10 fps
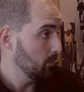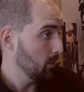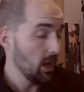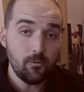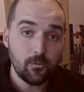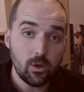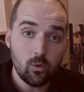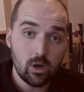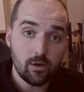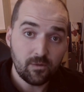If
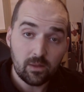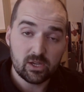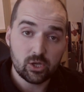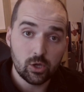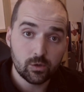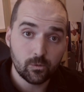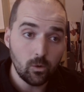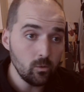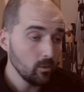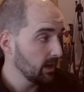you found this
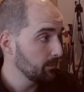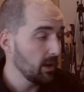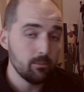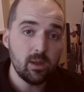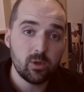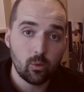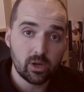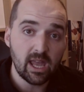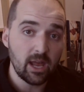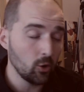useful, and maybe you
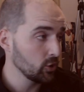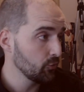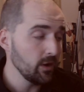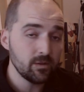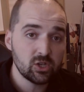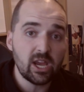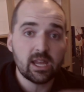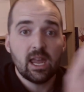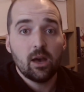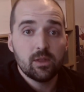want to get an Oculus Rift,
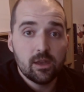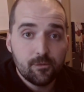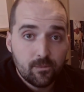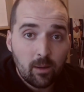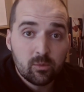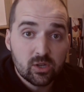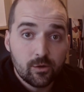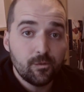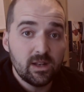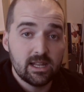check out the
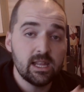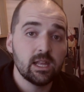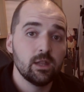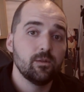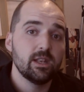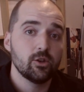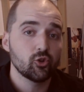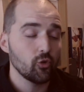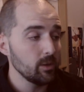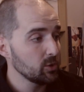Amazon affiliate link in the video
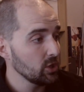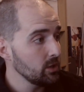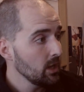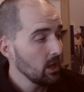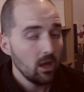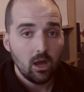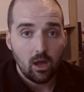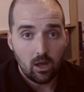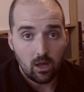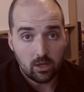description.
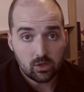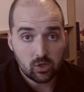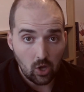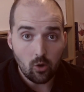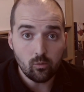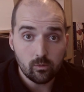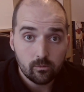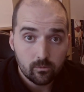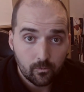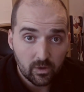Don't
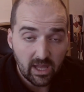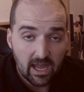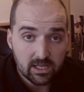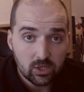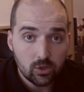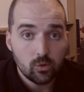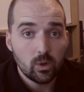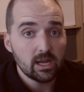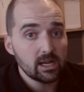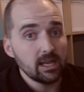forget
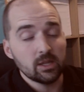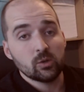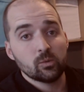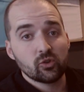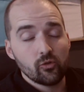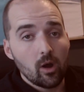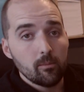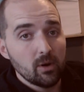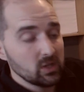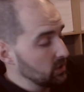to click the
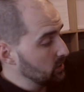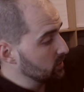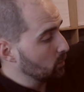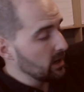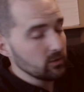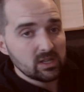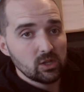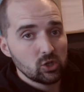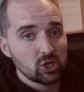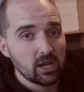subscribe button as well to
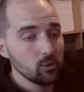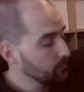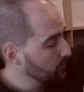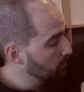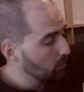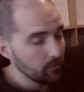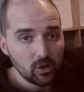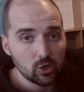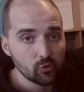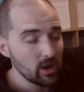the channel for more
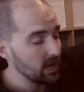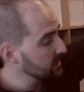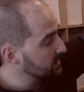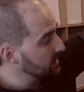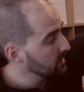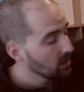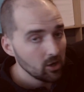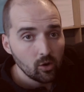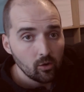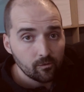virtual reality,
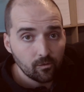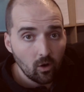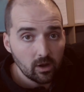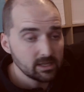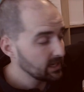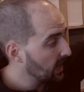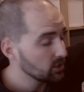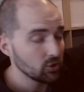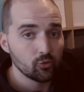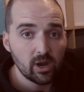flight
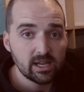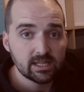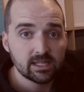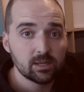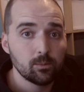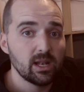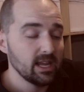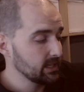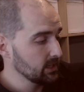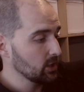and racing
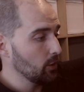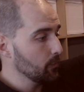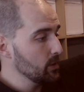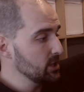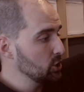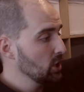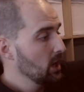simulator coverage.